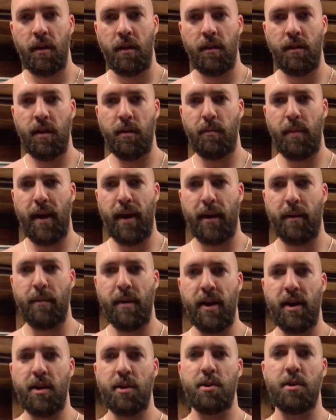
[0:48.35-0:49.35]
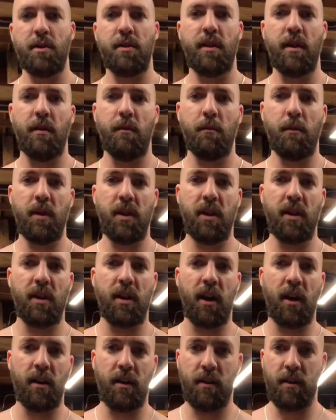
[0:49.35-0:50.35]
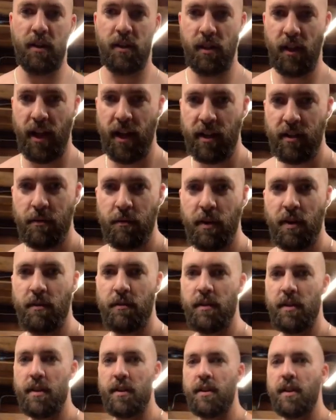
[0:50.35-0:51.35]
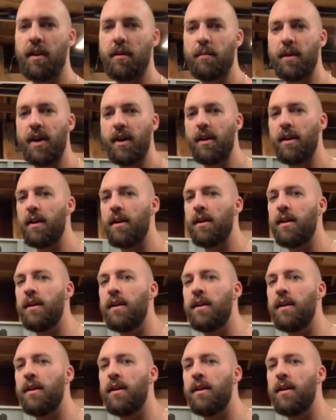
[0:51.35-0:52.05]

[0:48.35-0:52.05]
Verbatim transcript: the pec major that we kind of neglect. We don't really think about it.